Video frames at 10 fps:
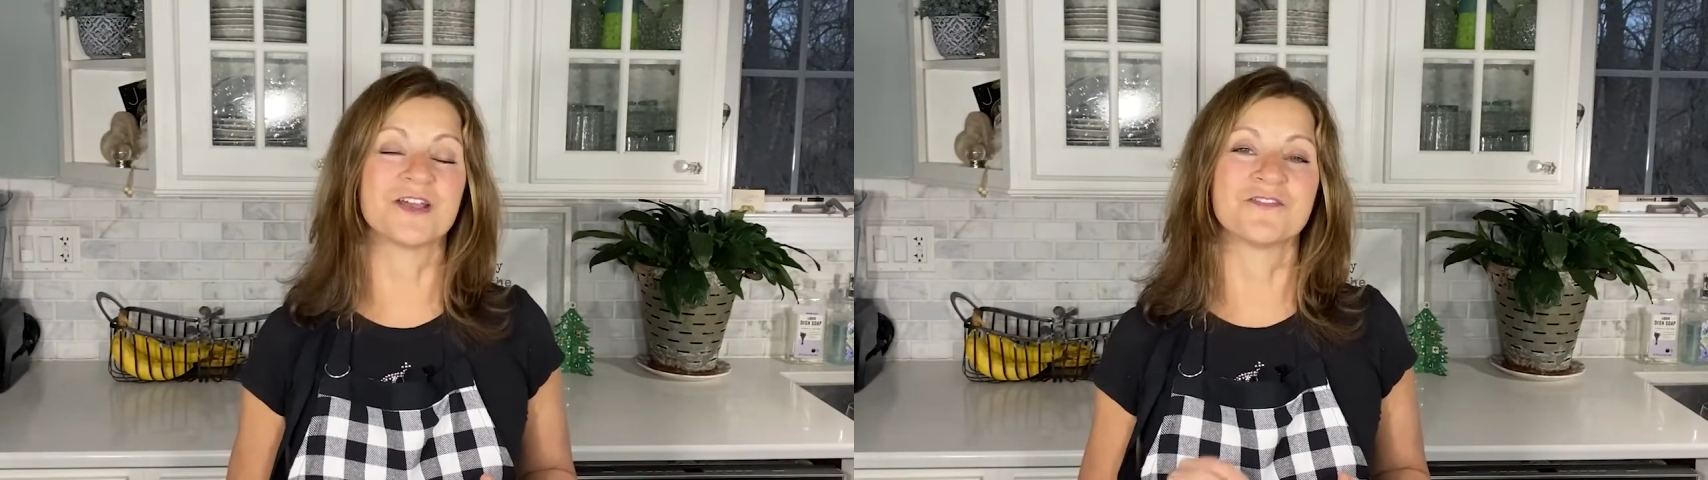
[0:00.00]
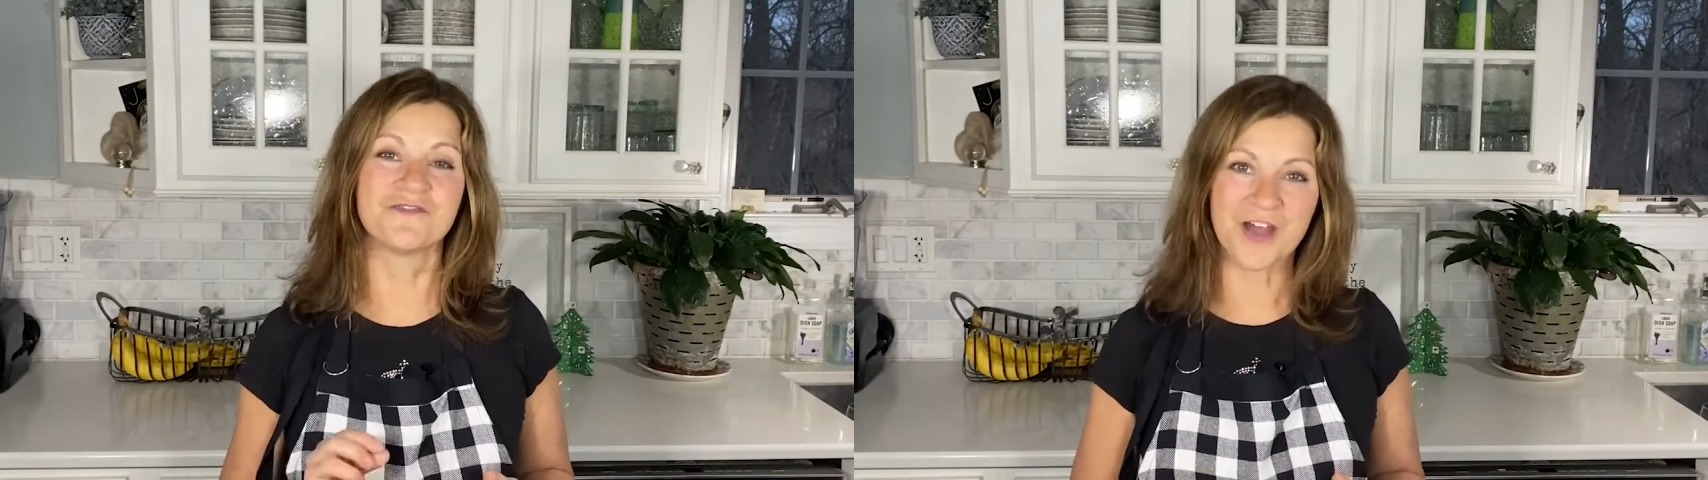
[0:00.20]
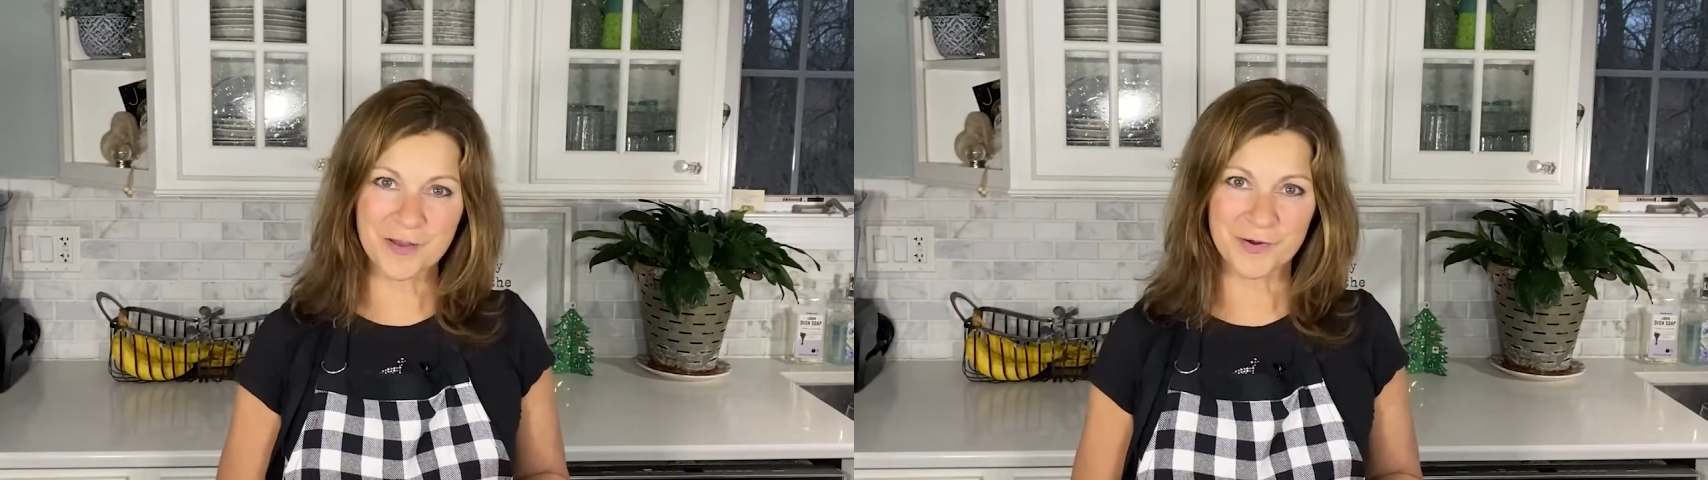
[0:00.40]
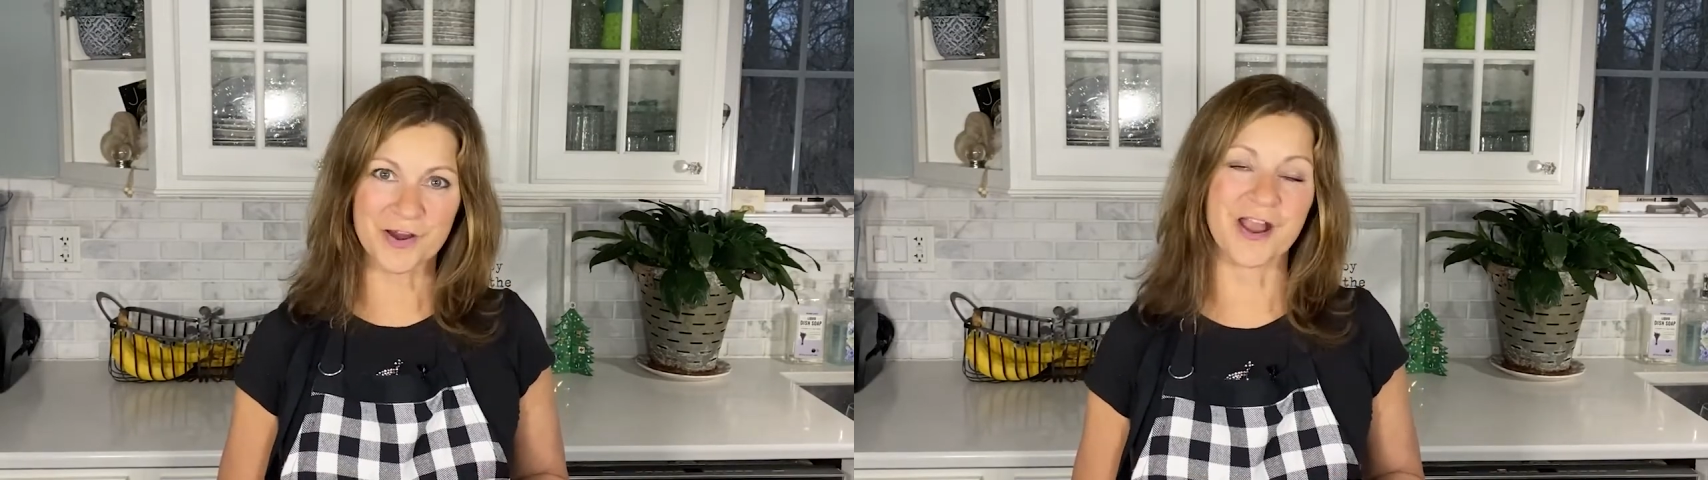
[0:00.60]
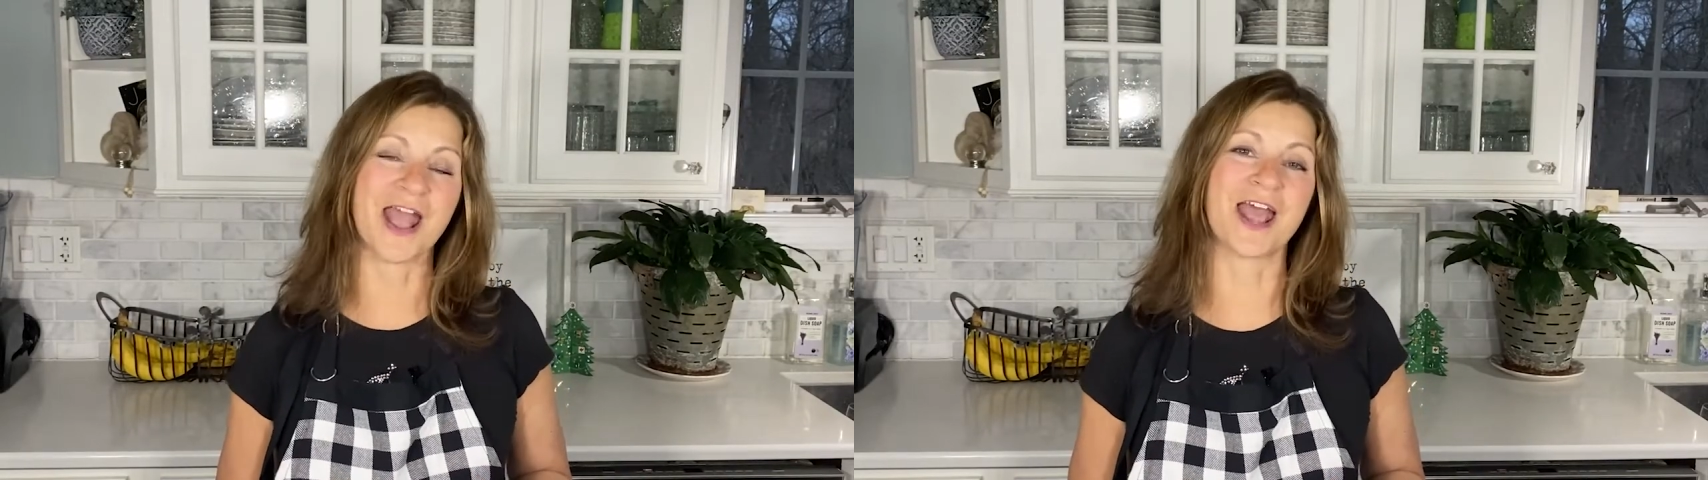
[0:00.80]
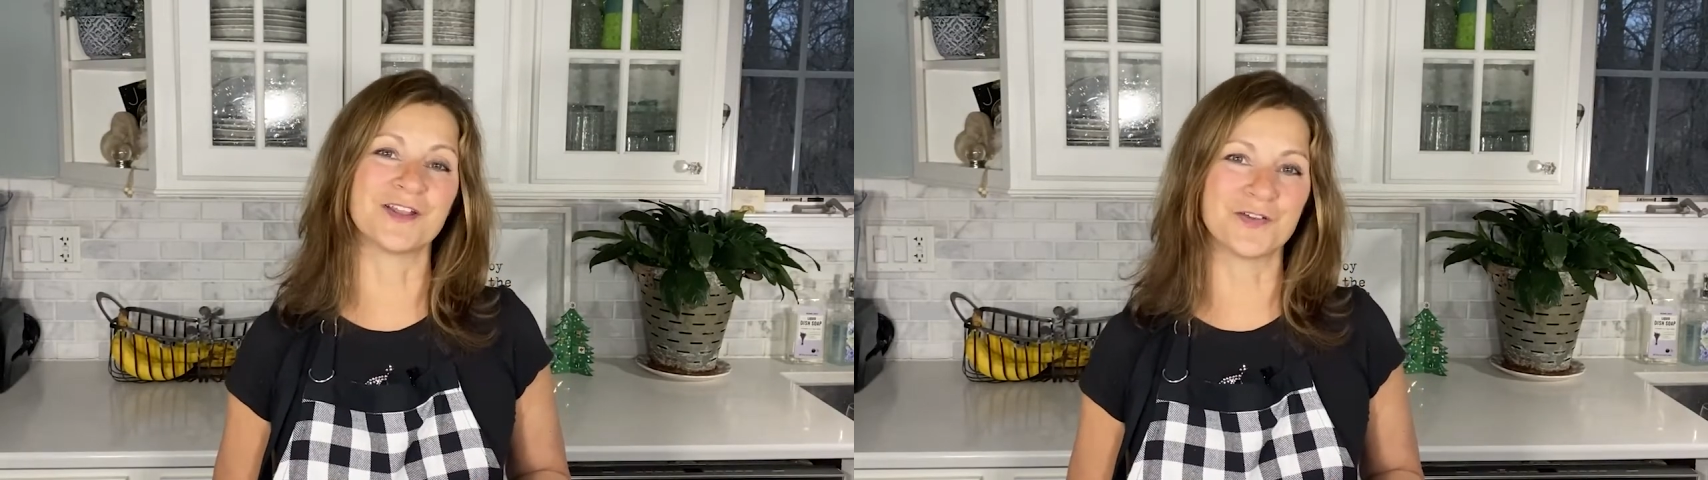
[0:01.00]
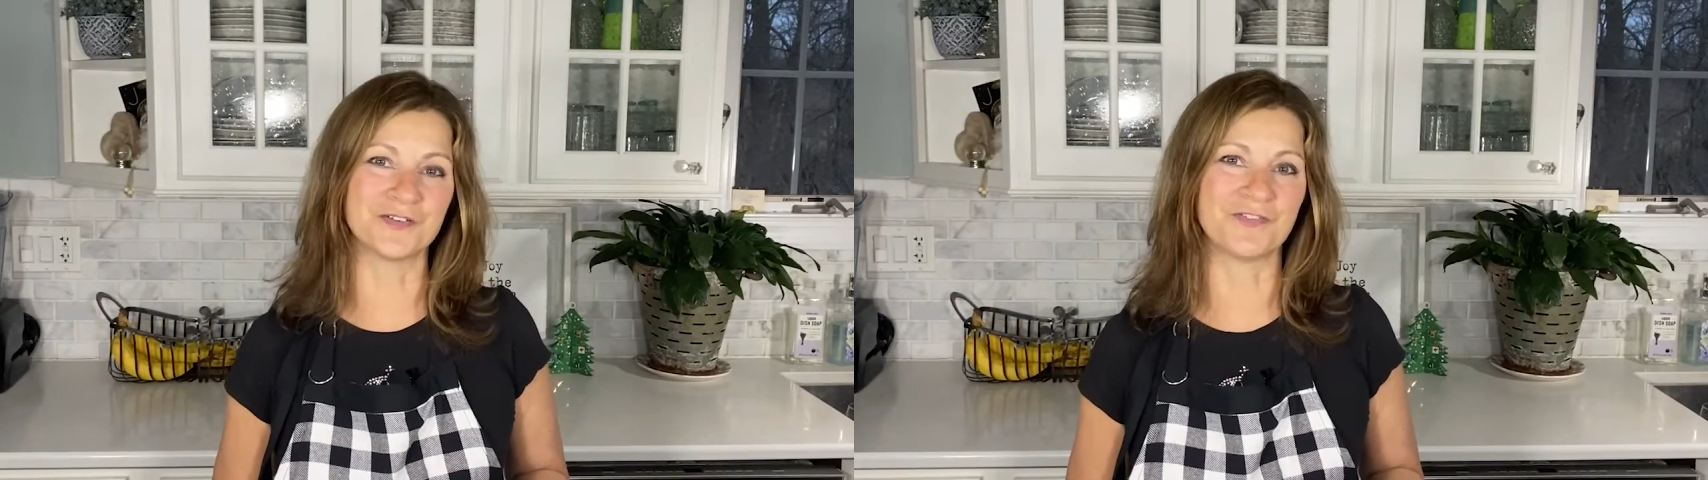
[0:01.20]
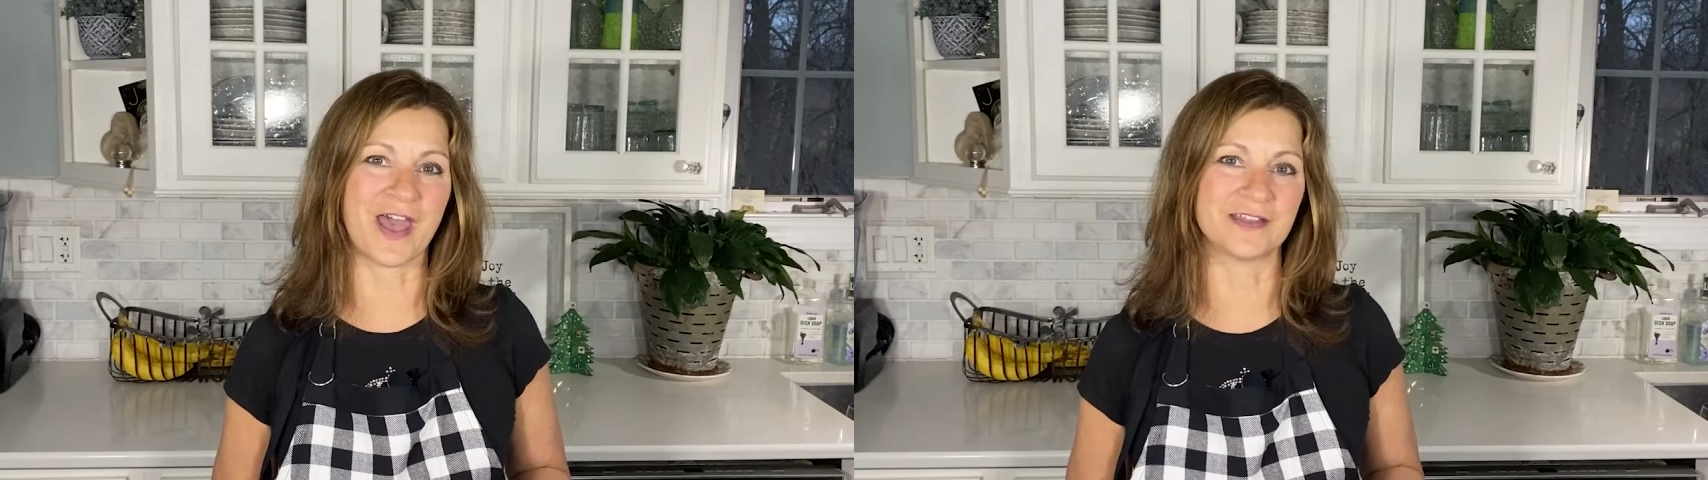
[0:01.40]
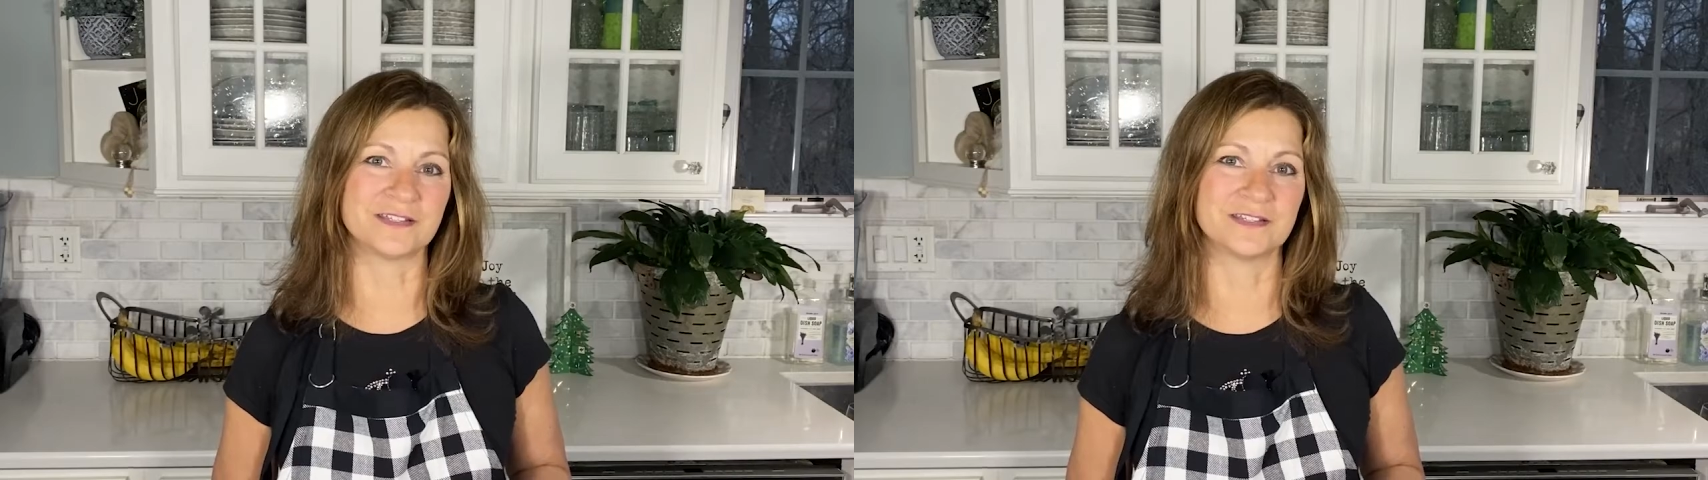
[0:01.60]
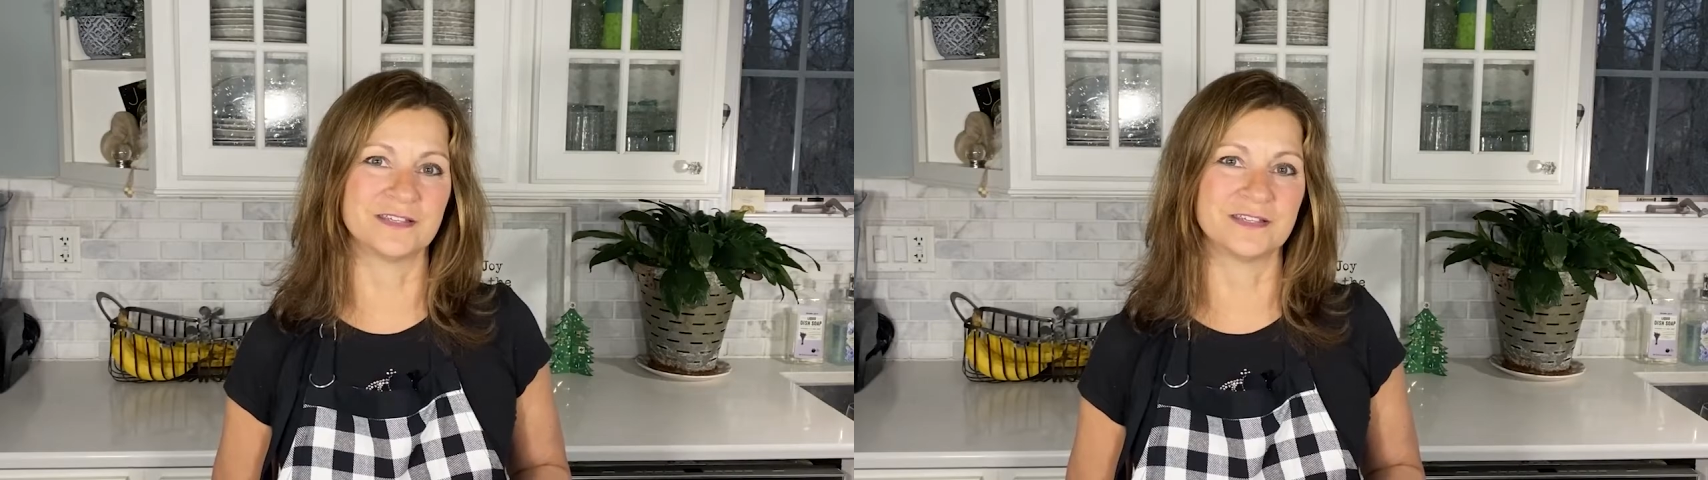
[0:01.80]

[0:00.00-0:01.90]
fiber, and good fat.